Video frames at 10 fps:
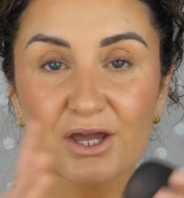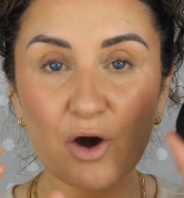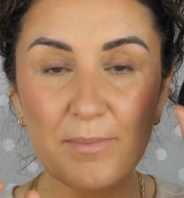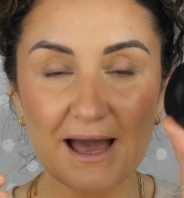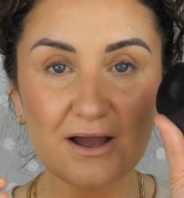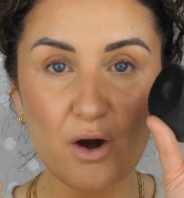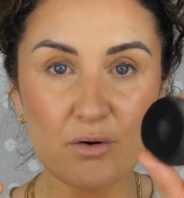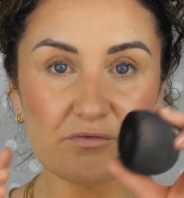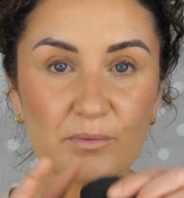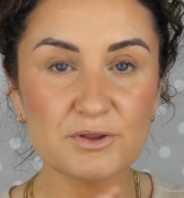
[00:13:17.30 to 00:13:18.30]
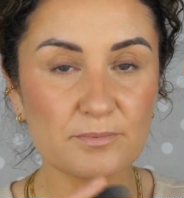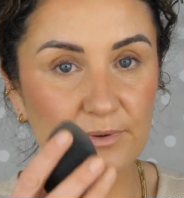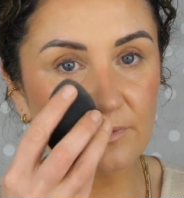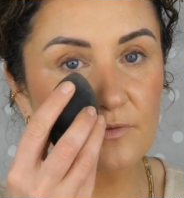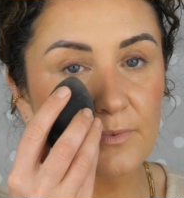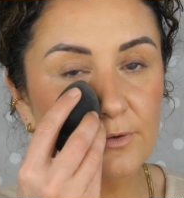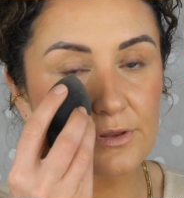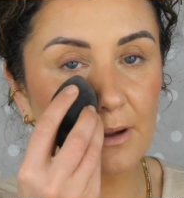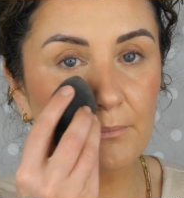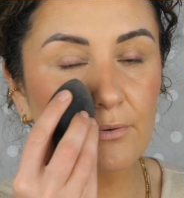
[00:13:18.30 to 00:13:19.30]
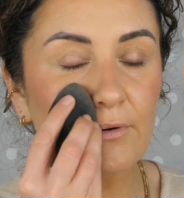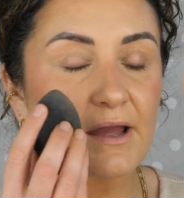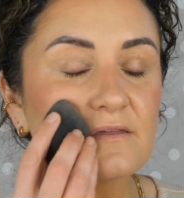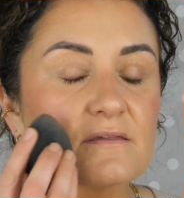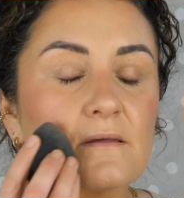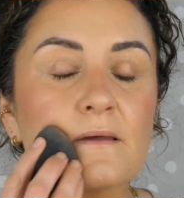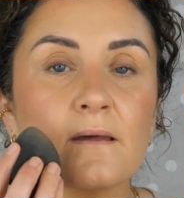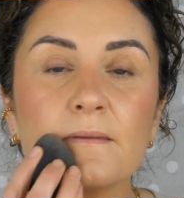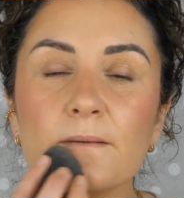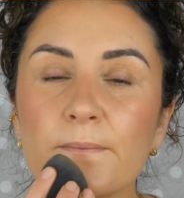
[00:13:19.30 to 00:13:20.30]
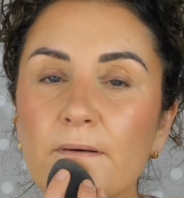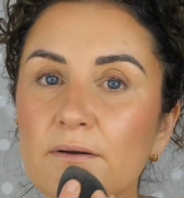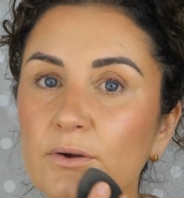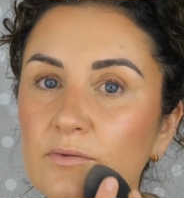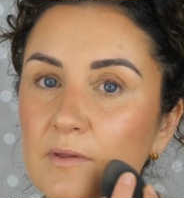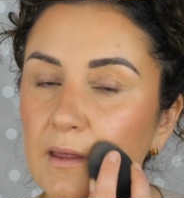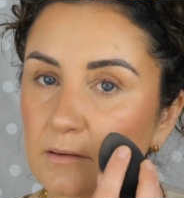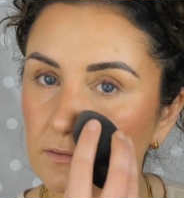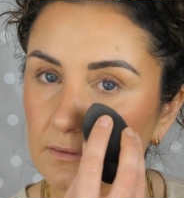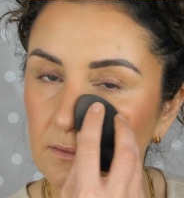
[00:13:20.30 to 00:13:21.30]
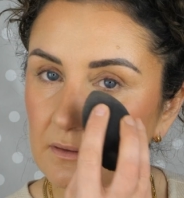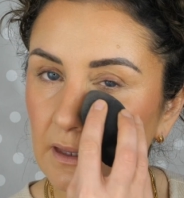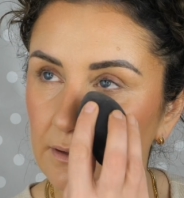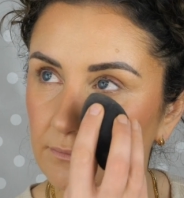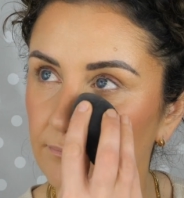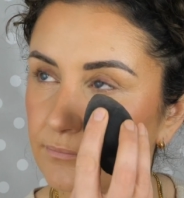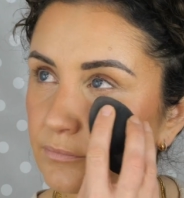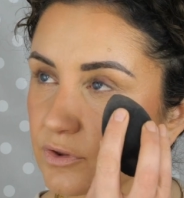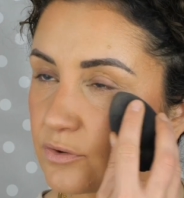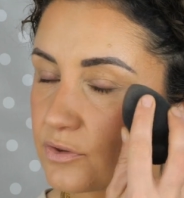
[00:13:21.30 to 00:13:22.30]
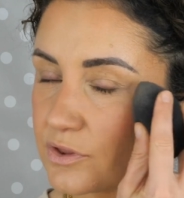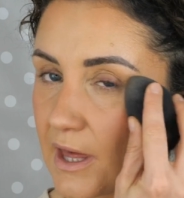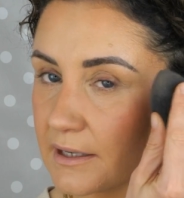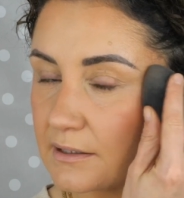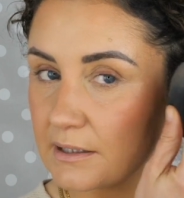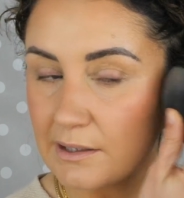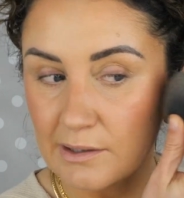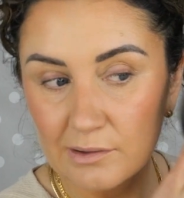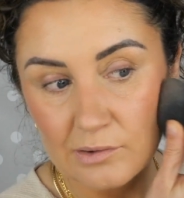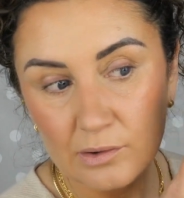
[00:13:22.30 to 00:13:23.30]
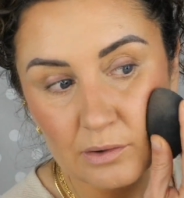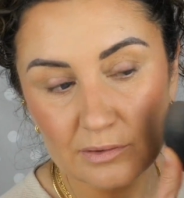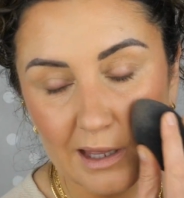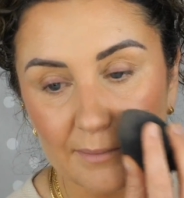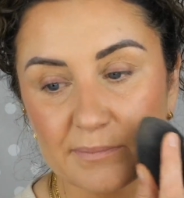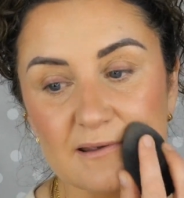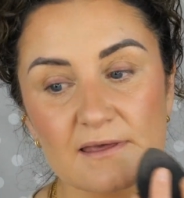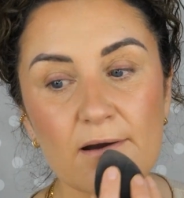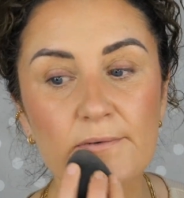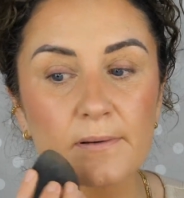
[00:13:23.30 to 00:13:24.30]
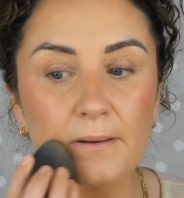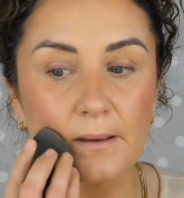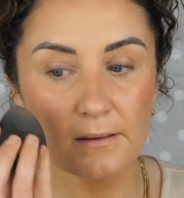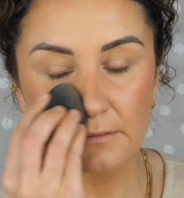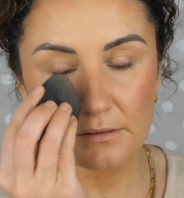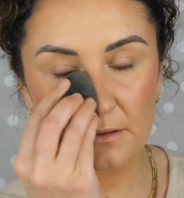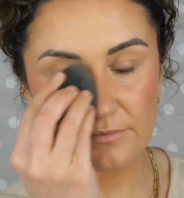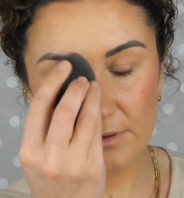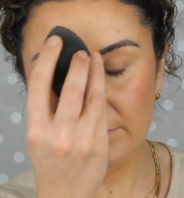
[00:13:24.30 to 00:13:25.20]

go back over it with your beauty sponge and press the products into the skin. Just gently tapping down. This gives a